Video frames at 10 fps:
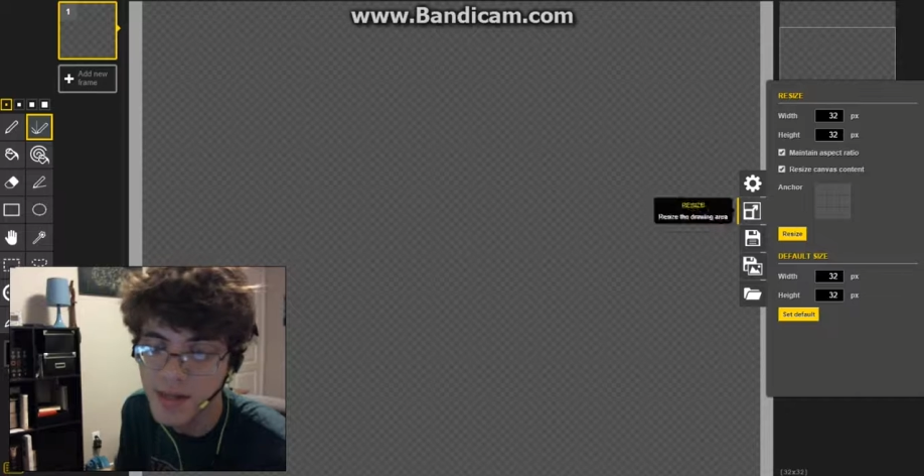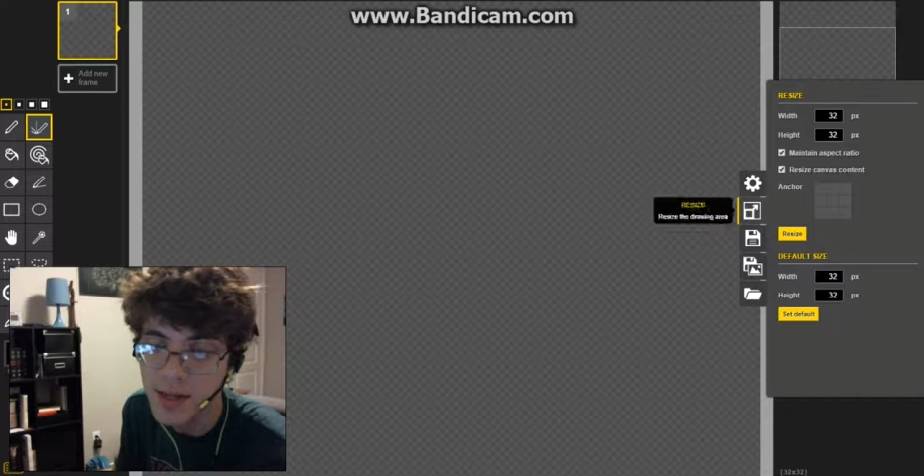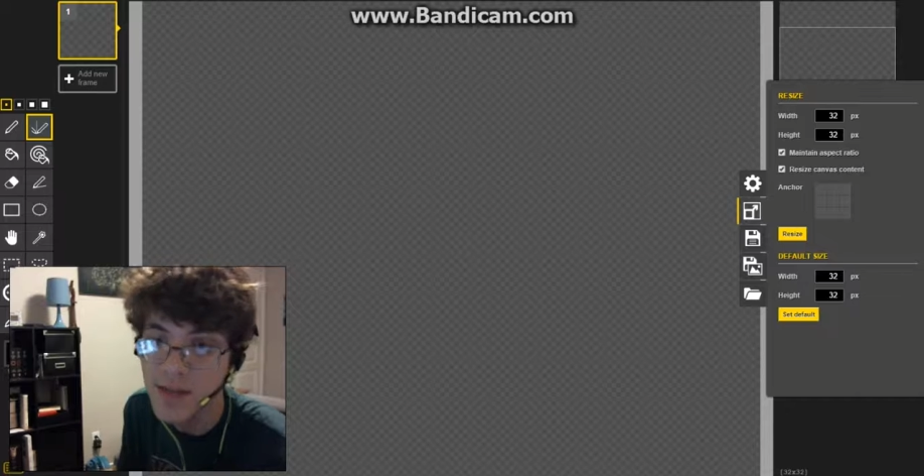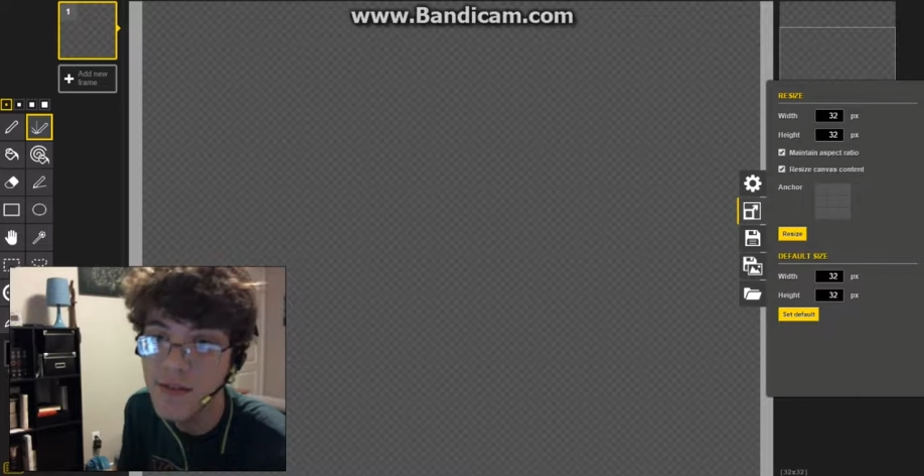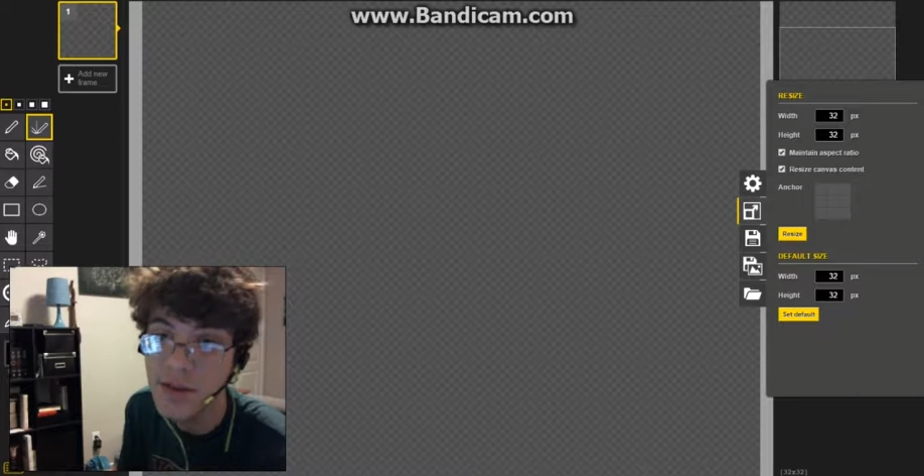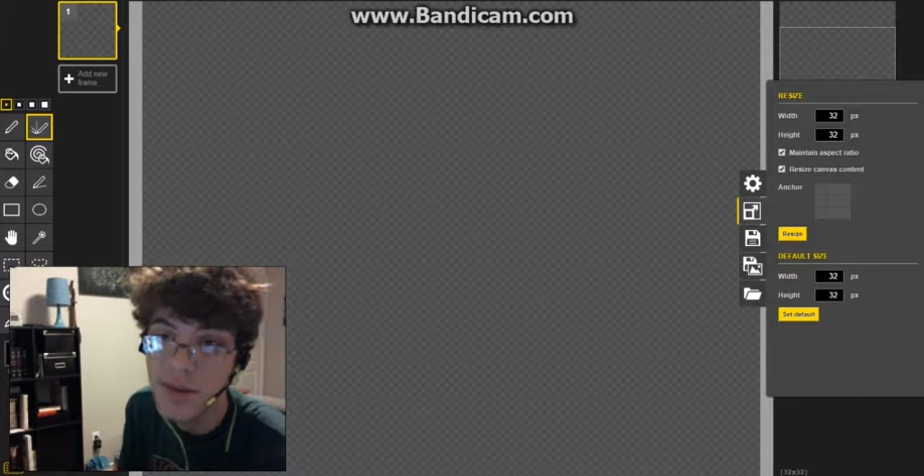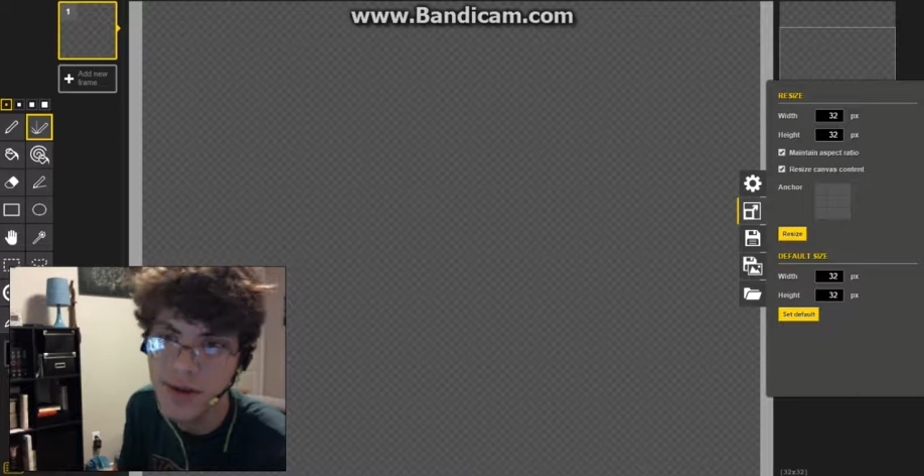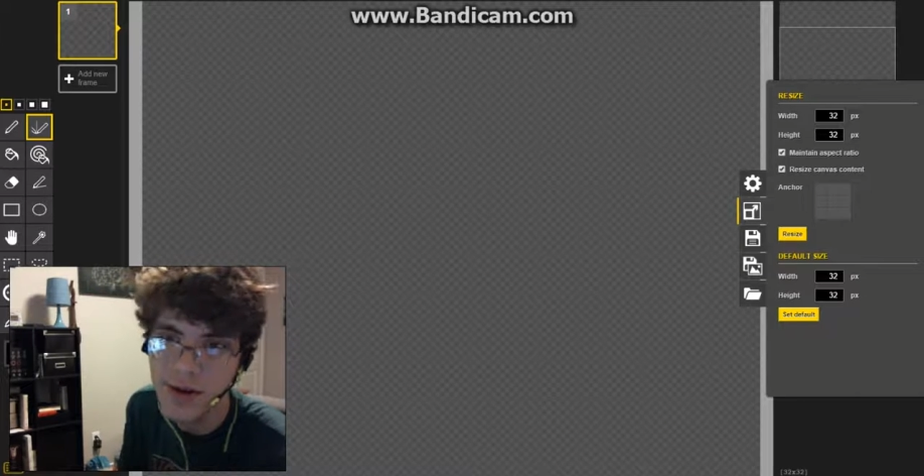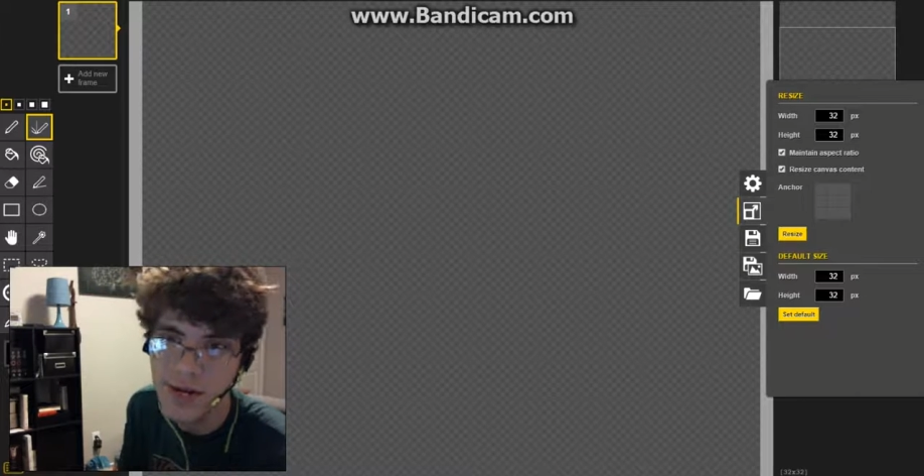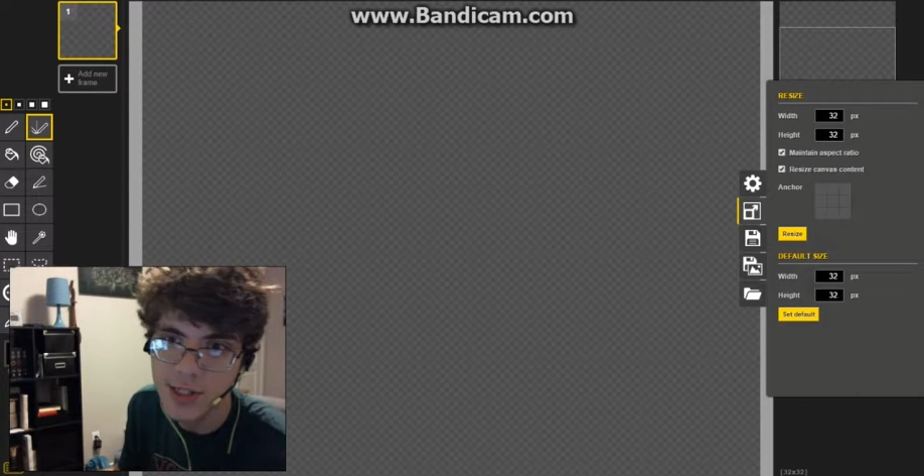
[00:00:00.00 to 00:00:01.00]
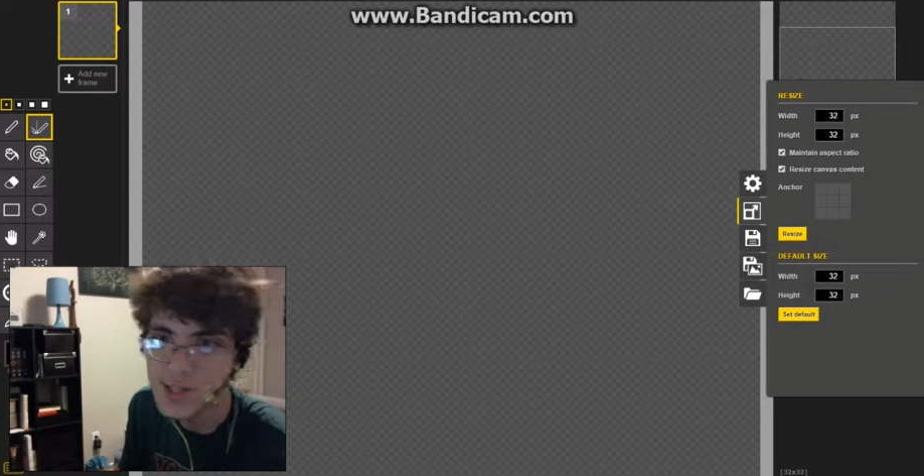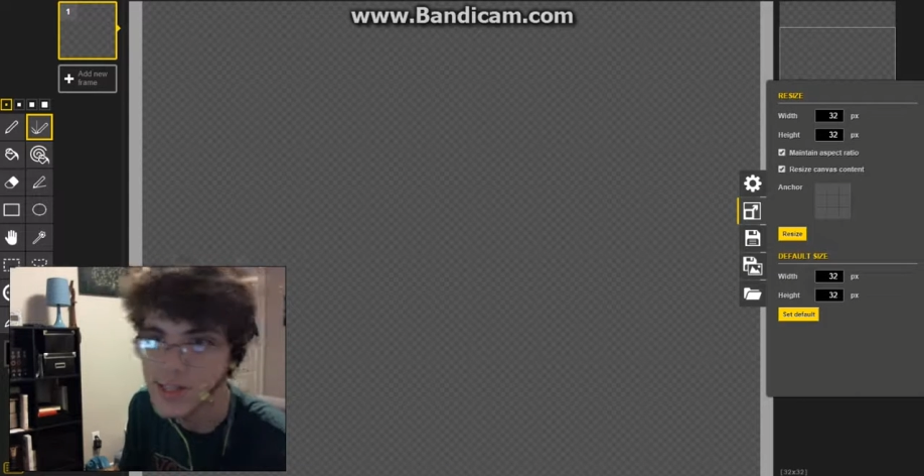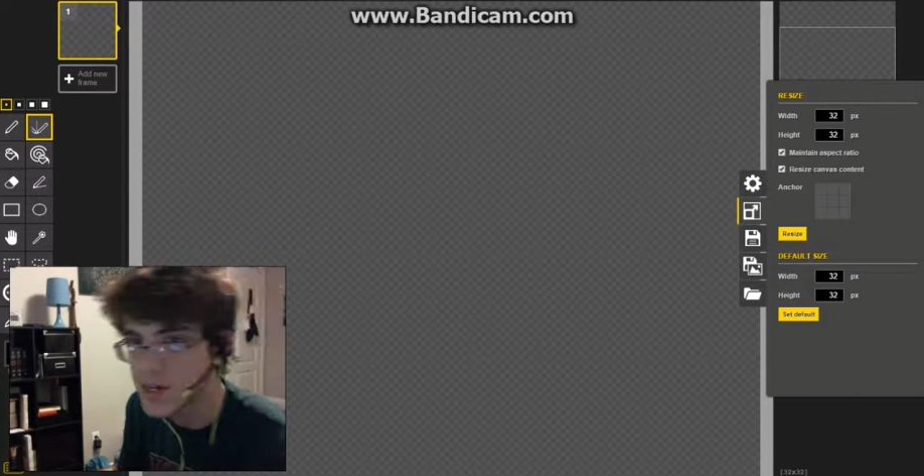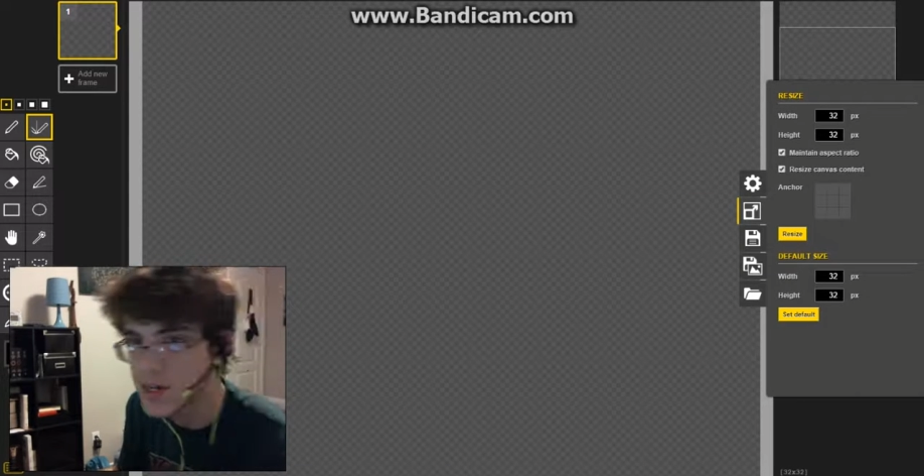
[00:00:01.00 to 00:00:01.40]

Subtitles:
inevitably crashes,